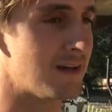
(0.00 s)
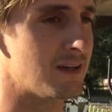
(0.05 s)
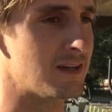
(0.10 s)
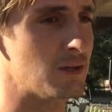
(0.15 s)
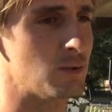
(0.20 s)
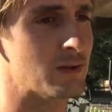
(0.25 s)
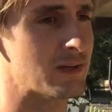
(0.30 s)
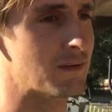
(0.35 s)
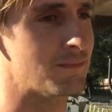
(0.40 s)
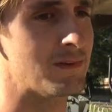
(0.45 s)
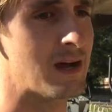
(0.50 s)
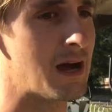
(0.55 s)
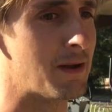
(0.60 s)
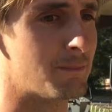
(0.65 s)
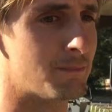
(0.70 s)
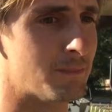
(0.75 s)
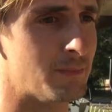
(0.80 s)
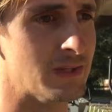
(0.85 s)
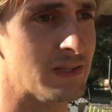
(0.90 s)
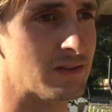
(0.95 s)
You end up
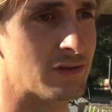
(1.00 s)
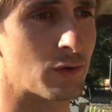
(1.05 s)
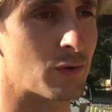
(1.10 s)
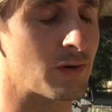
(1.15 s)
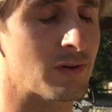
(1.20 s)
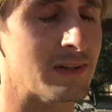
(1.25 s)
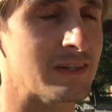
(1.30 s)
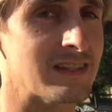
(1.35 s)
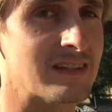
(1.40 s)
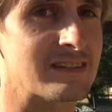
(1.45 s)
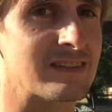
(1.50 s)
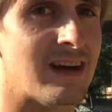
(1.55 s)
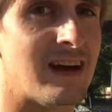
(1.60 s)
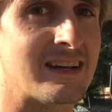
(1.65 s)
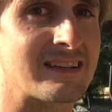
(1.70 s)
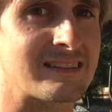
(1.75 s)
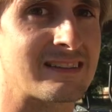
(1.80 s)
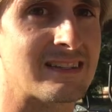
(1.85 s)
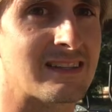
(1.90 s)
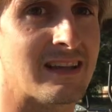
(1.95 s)
not being totally
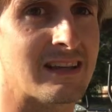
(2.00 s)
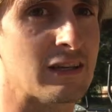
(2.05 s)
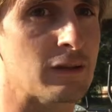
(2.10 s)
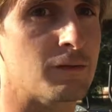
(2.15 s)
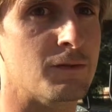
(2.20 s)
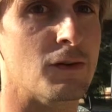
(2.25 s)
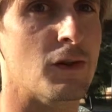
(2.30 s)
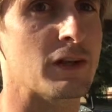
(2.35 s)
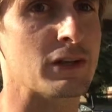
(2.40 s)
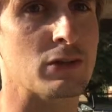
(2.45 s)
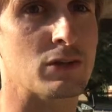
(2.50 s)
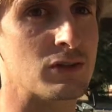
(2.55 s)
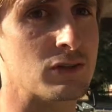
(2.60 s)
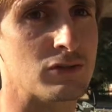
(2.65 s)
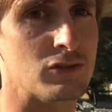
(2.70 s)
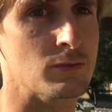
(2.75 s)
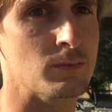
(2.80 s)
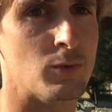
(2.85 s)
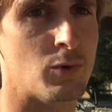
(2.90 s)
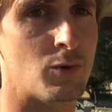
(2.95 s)
exhausted, like you feel like you can
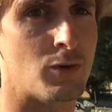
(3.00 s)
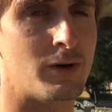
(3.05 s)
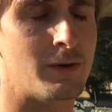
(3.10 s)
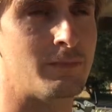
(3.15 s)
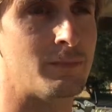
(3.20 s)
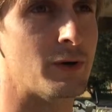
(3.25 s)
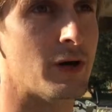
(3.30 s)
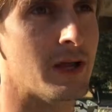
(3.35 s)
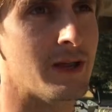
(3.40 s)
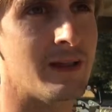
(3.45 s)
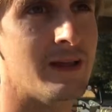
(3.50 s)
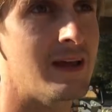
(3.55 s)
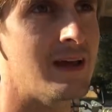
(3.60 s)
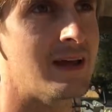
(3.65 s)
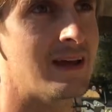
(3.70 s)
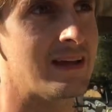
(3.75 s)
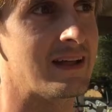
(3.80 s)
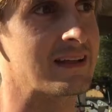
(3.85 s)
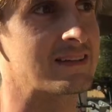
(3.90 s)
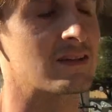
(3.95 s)
do more, but
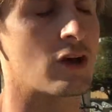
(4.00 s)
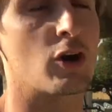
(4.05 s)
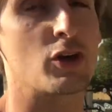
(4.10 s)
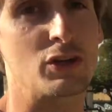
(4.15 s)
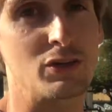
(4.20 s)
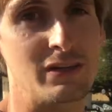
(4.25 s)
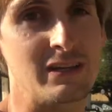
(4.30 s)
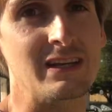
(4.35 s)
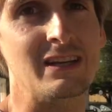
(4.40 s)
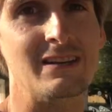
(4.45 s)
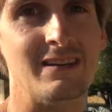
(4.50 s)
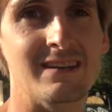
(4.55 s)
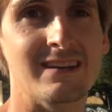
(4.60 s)
that's all you need.